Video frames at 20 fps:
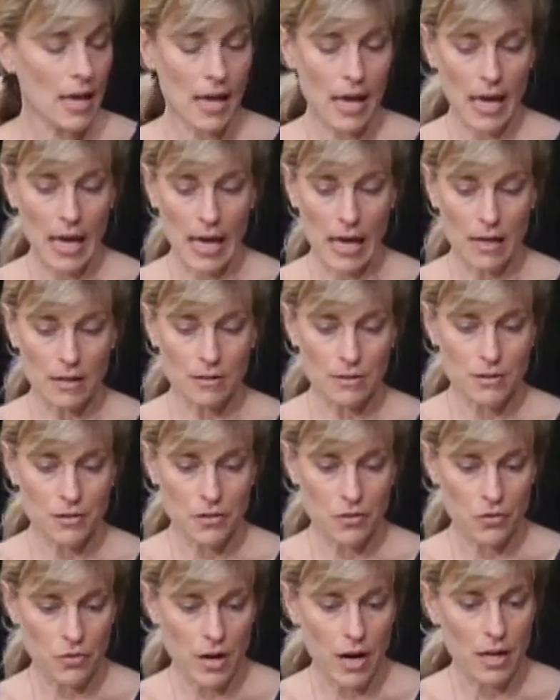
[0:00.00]
and
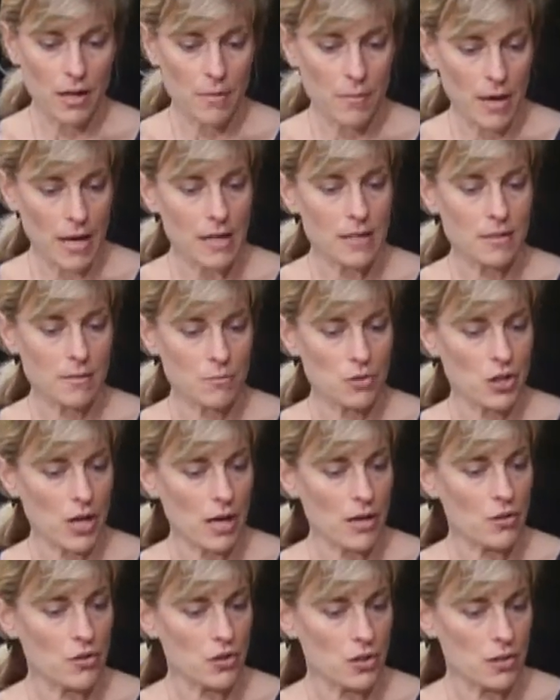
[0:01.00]
try to make some
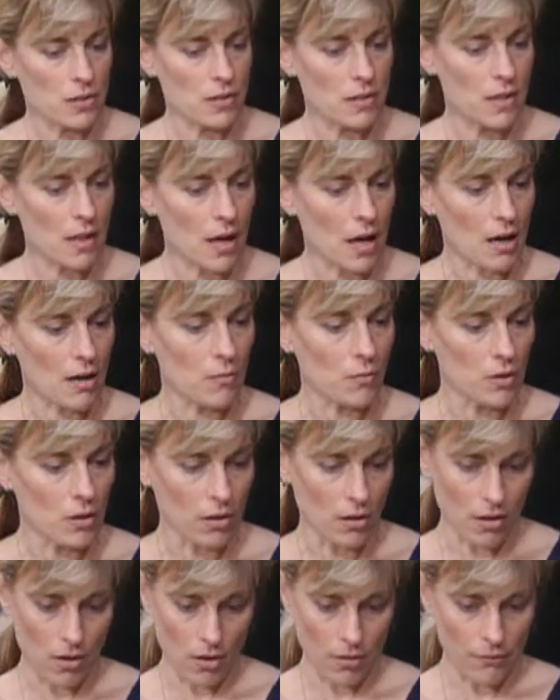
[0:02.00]
changes that
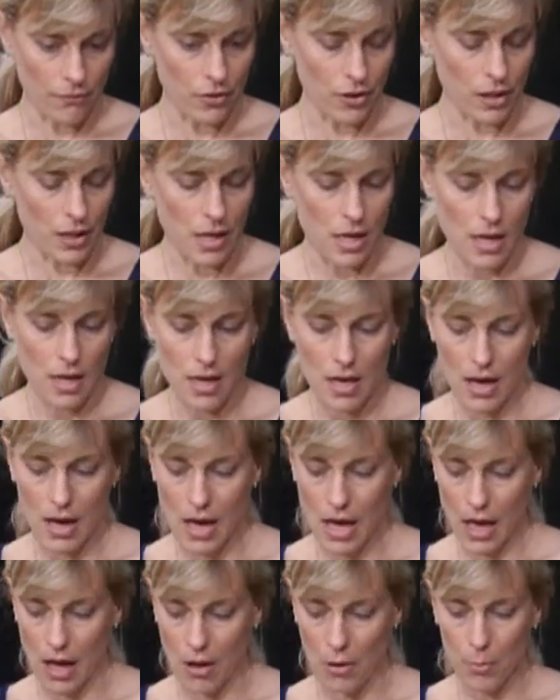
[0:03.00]
will hopefully
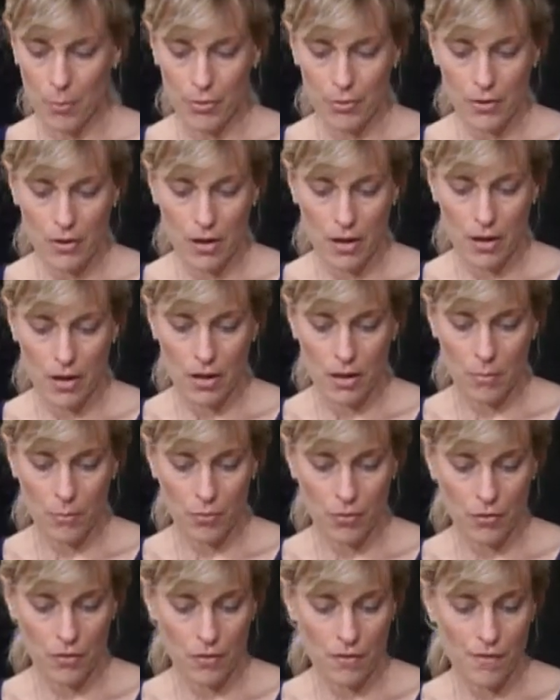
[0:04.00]
help
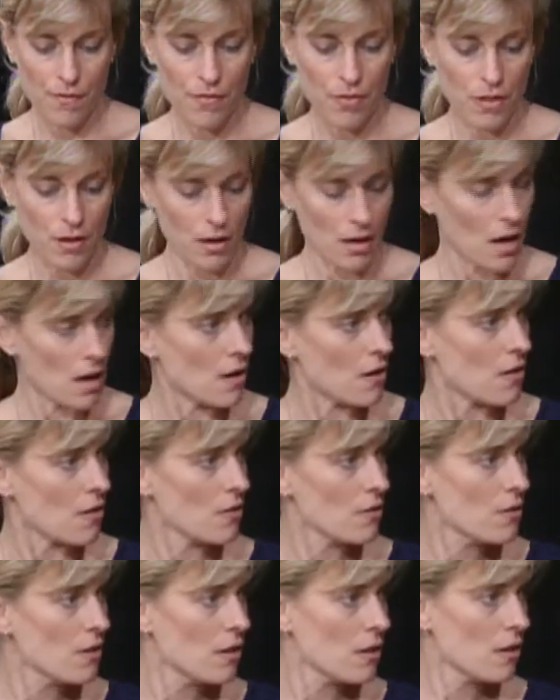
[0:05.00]
improve the
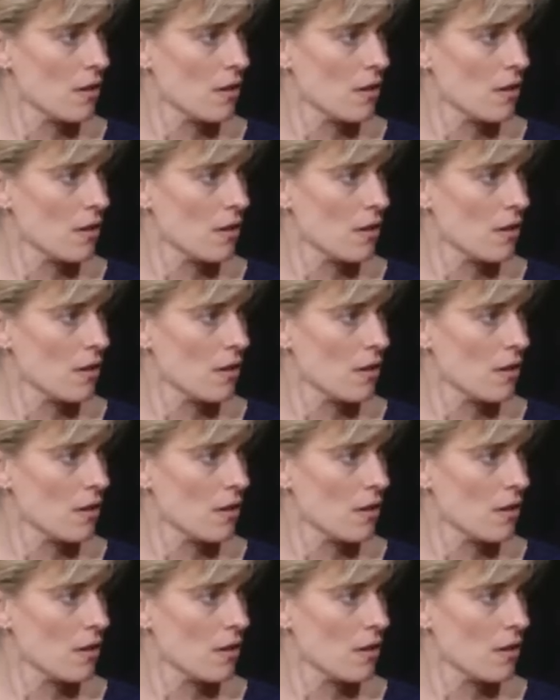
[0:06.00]
care